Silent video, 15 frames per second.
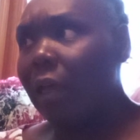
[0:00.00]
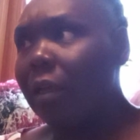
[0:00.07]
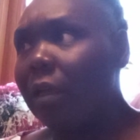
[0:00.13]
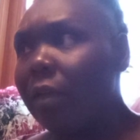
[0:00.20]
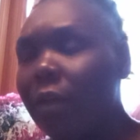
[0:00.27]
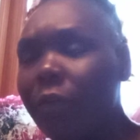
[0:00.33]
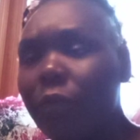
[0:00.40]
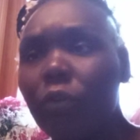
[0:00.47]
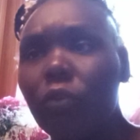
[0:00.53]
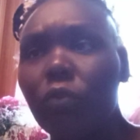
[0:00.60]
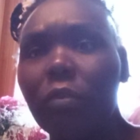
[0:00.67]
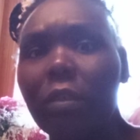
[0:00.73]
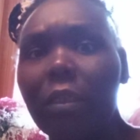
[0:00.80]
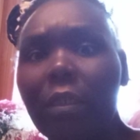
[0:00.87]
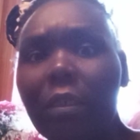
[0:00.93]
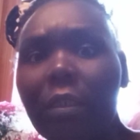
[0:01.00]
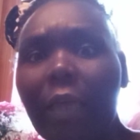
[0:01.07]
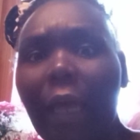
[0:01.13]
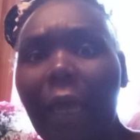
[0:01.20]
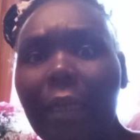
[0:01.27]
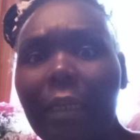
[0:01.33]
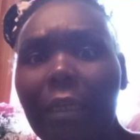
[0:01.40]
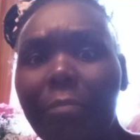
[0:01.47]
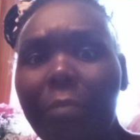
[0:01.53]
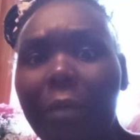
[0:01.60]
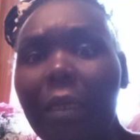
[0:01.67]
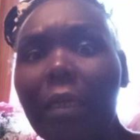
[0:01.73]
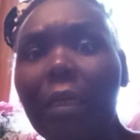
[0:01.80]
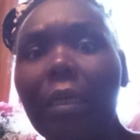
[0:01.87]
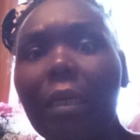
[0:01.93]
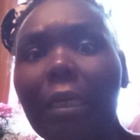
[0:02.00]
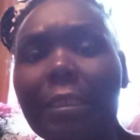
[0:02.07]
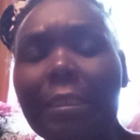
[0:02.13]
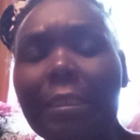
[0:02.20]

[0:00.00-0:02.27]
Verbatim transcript: if you do need KDP